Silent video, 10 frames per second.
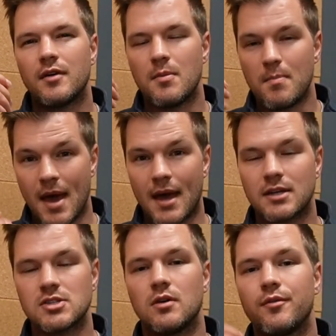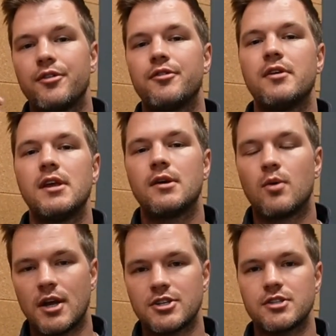a max of three
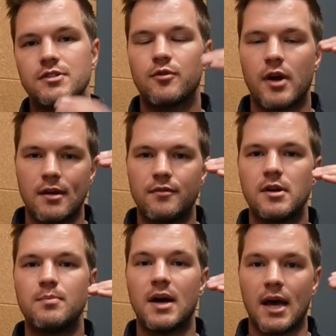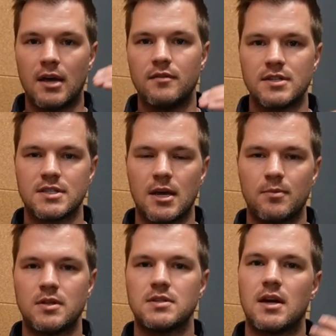questions for every behavior statement.